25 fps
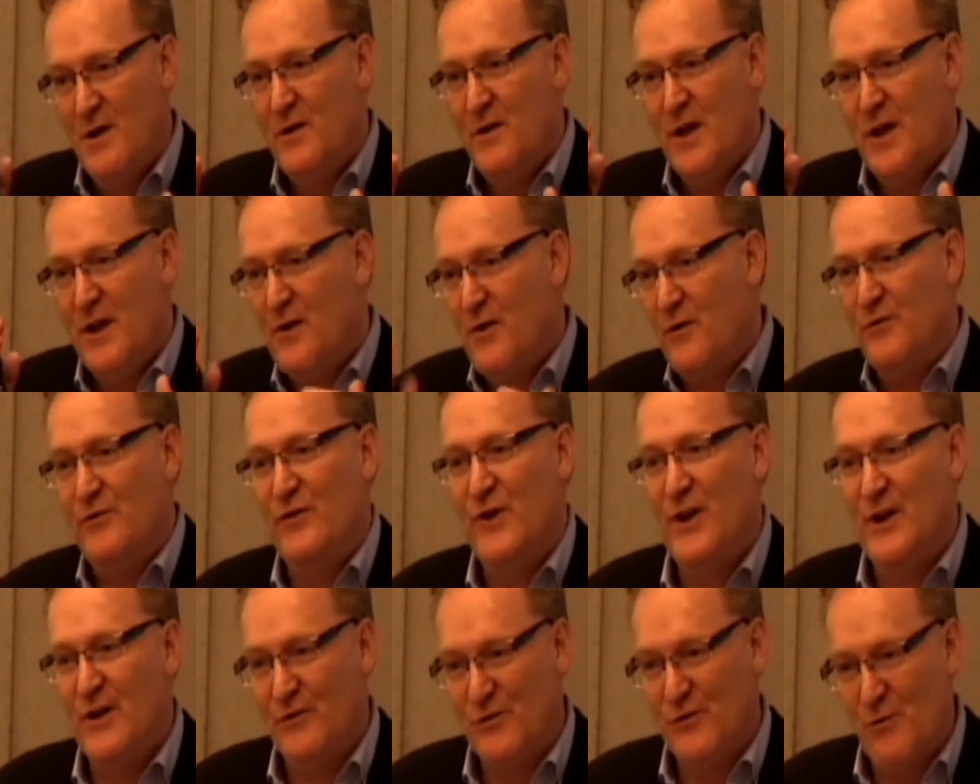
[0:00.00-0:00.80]
he or
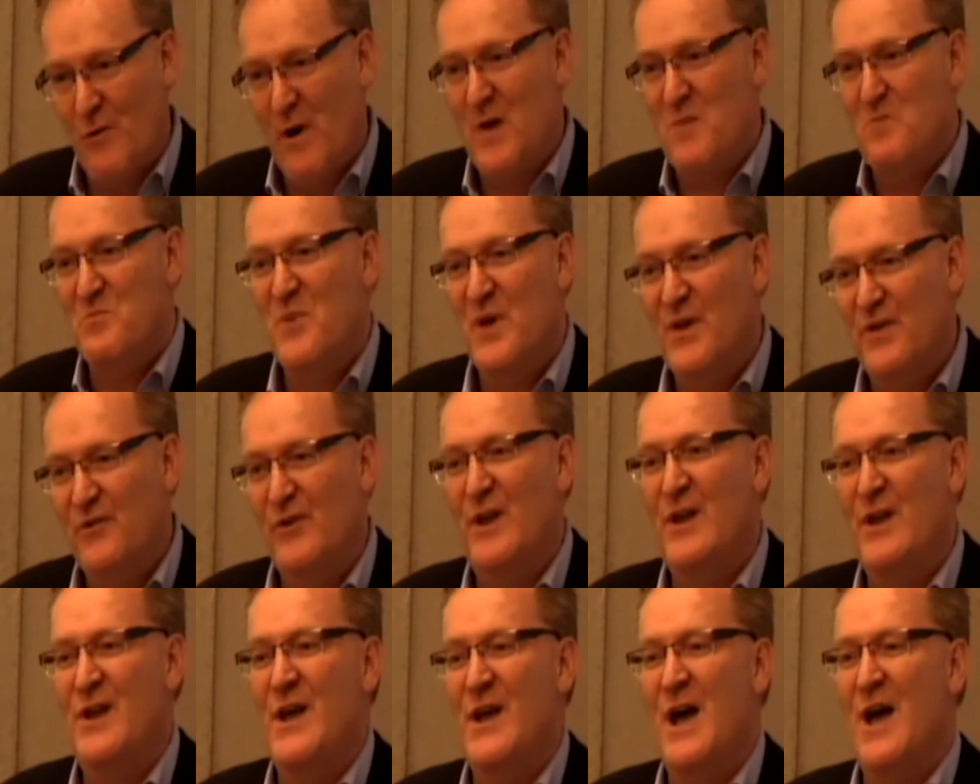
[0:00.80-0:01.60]
she is quite
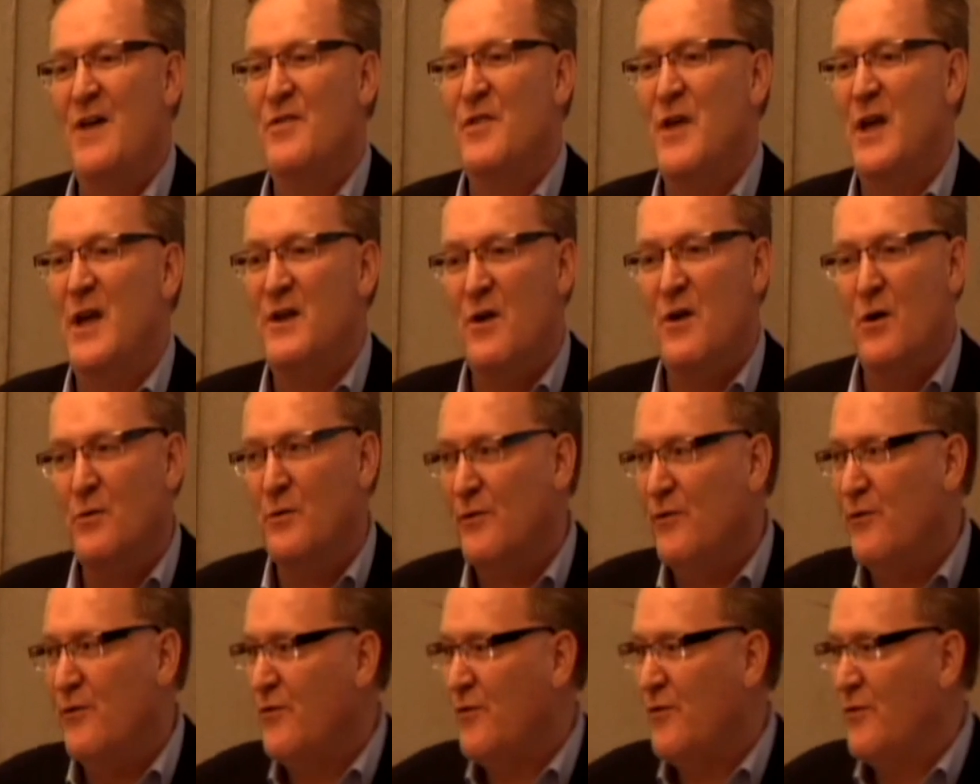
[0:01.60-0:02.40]
busy. They
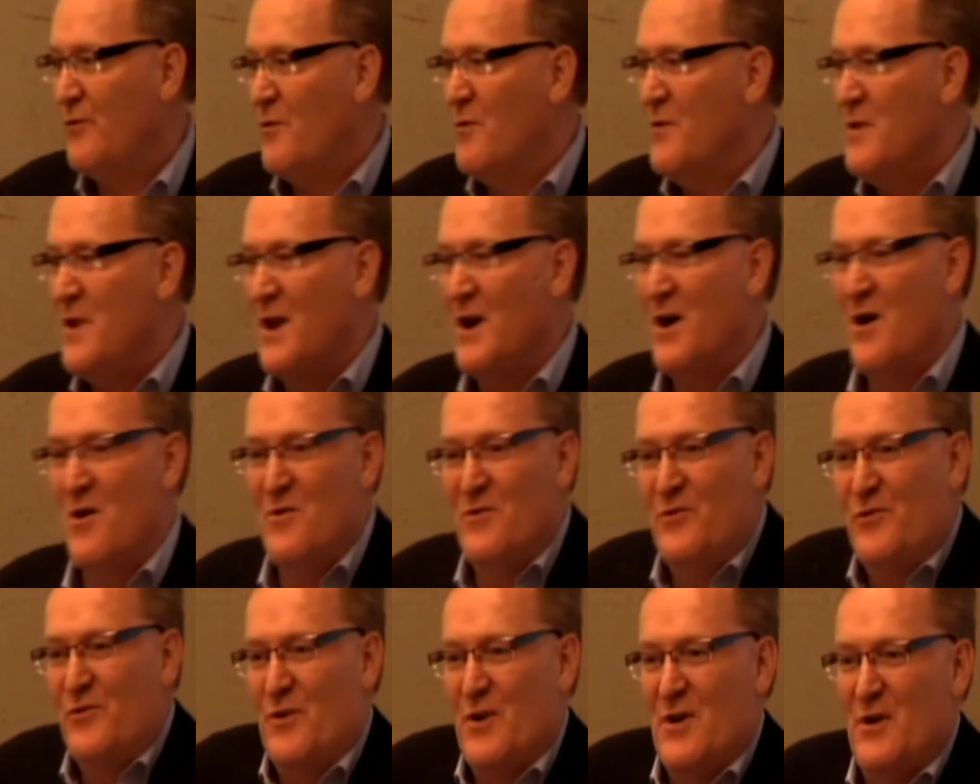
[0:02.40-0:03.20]
don't, you
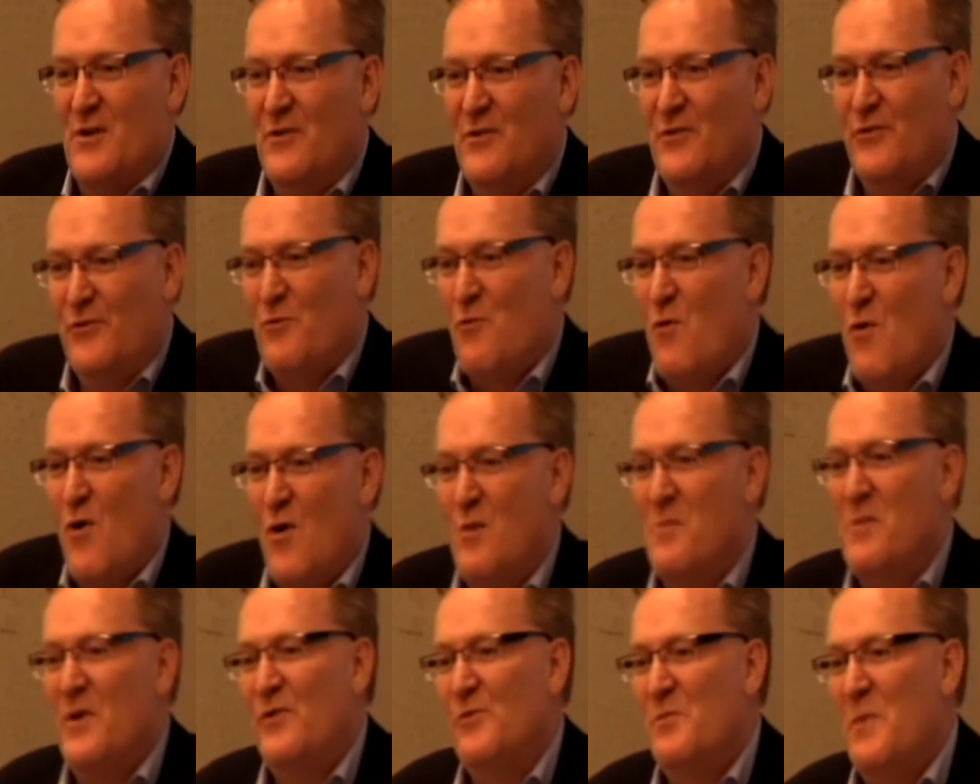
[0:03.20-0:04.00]
know, sort of
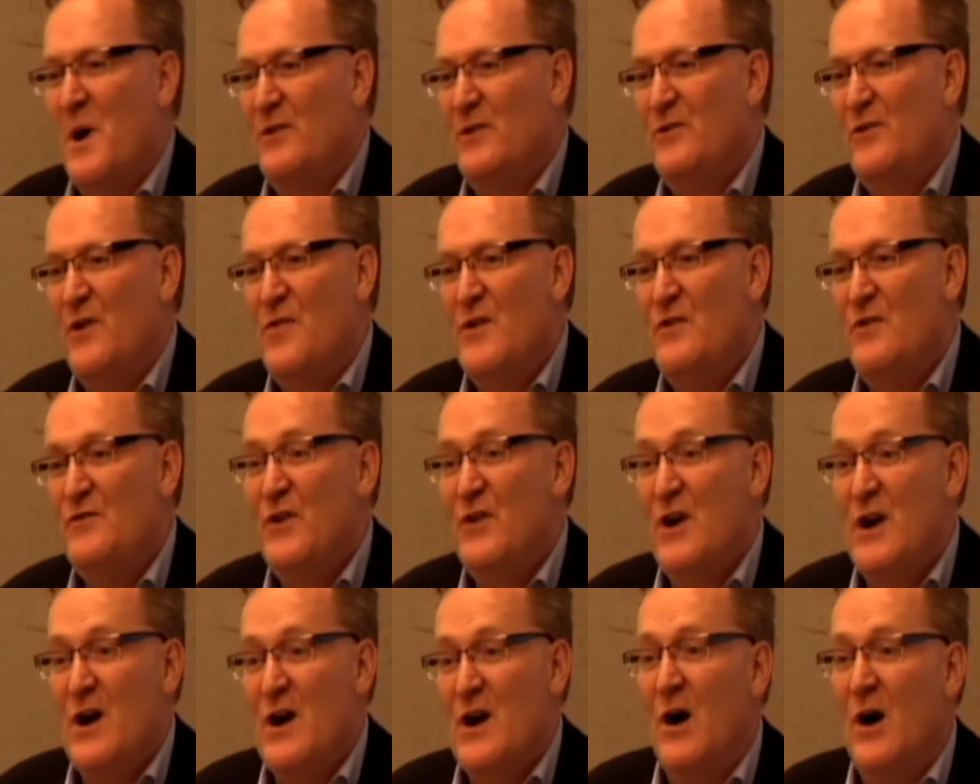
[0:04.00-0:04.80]
squirm as much in the
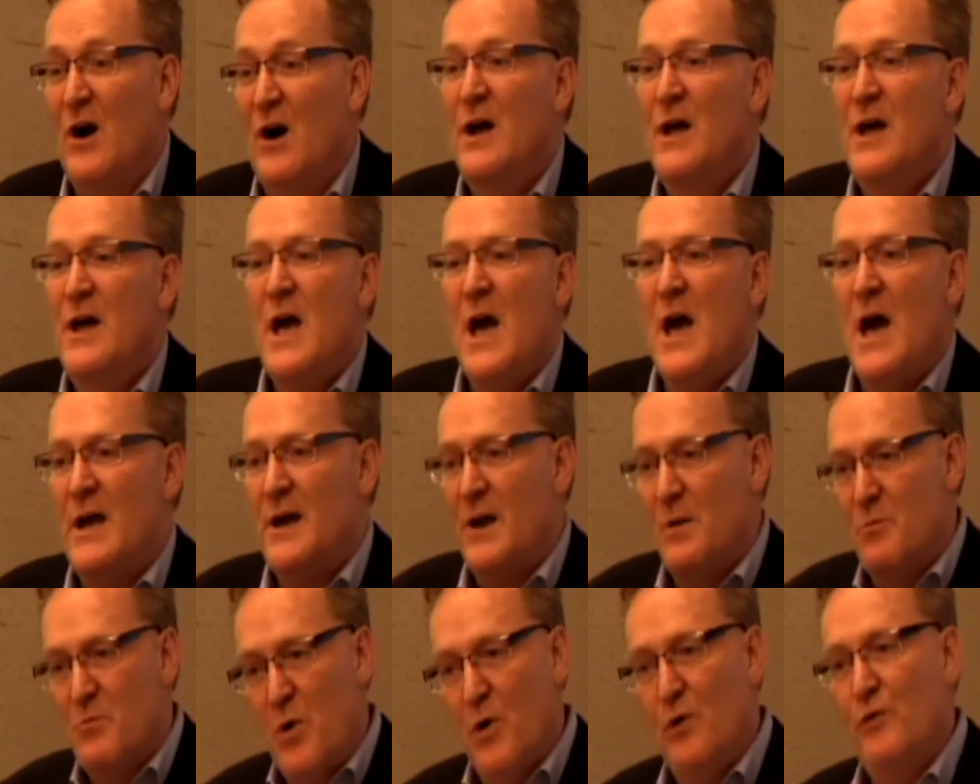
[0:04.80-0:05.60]
chair. And
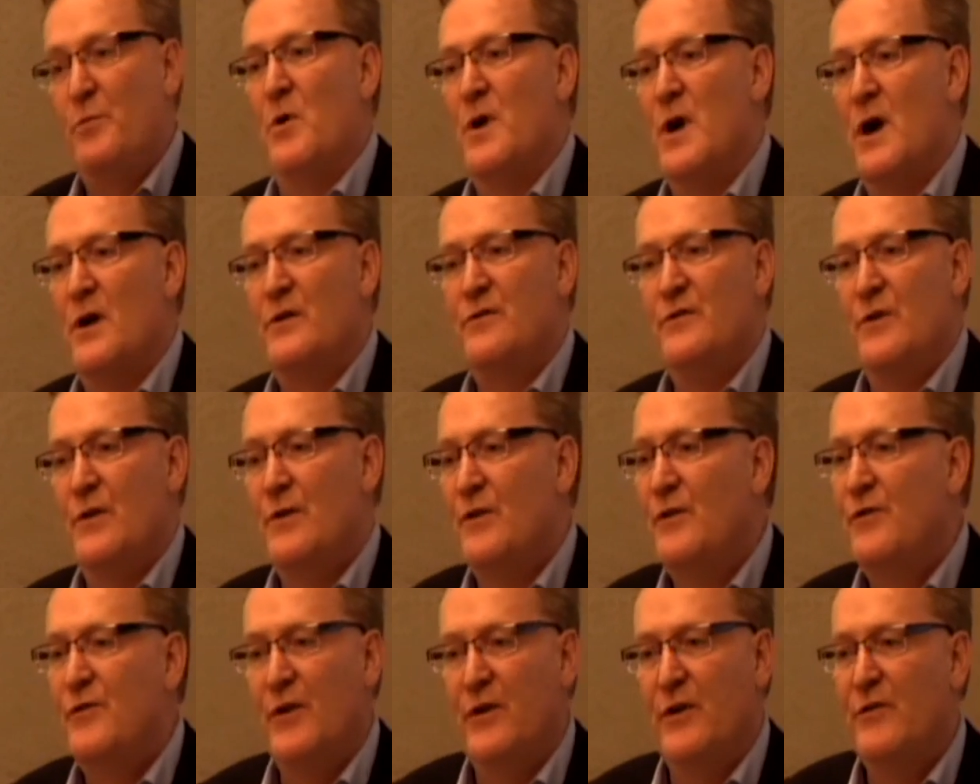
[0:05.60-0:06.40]
in
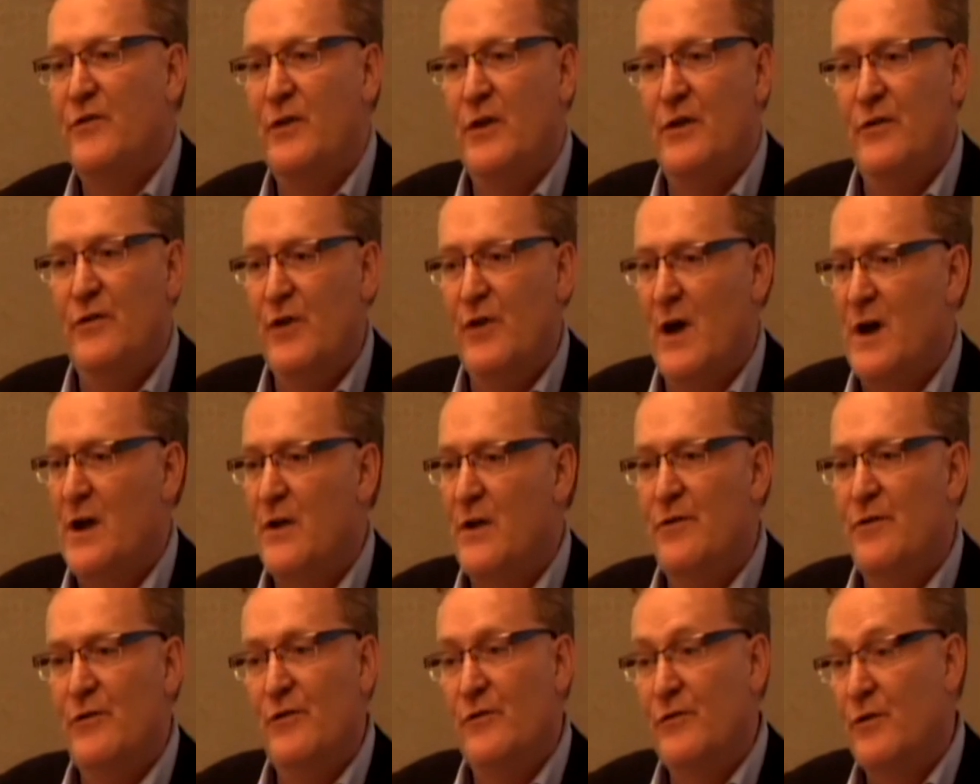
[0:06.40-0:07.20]
post-production, sixty
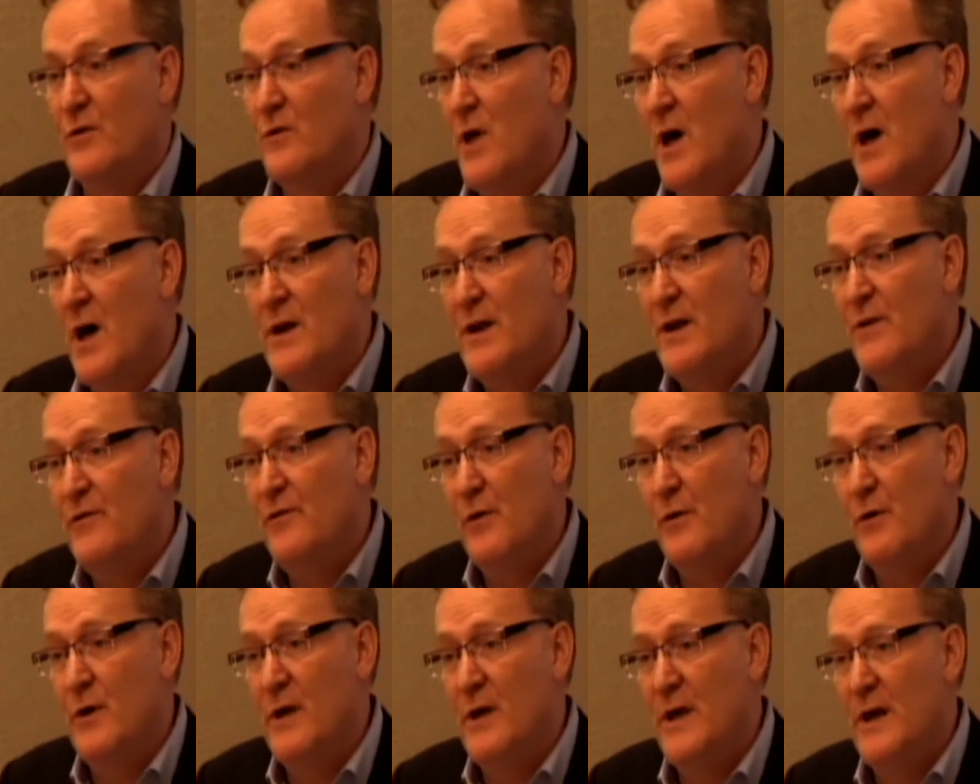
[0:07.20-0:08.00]
seconds is a lot
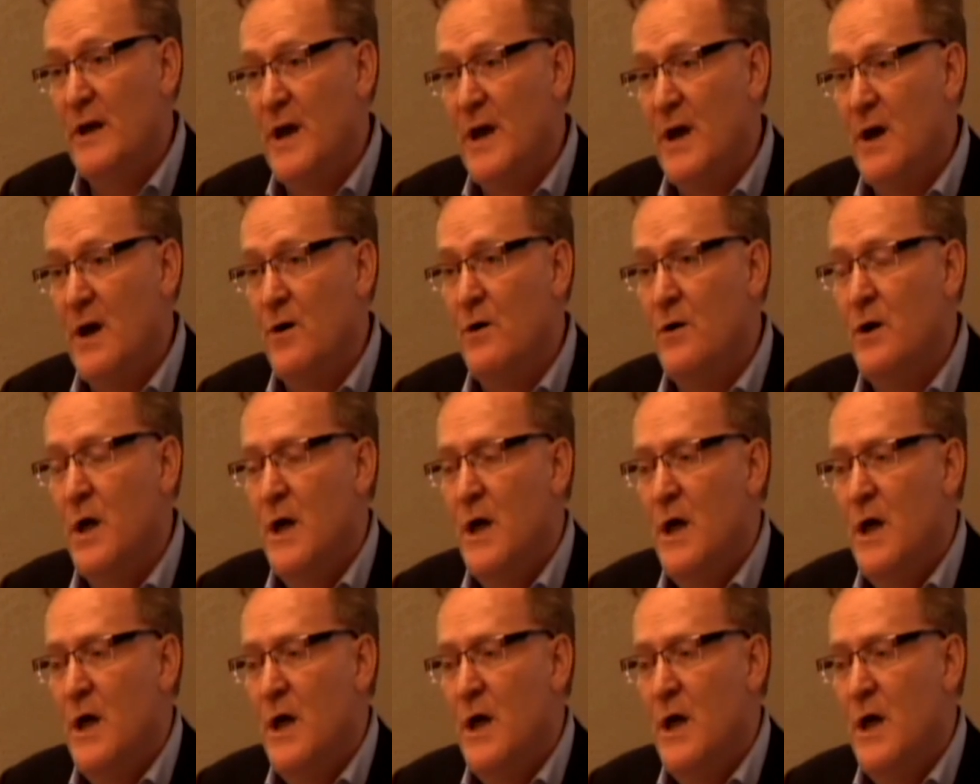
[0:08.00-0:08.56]
easier to get out.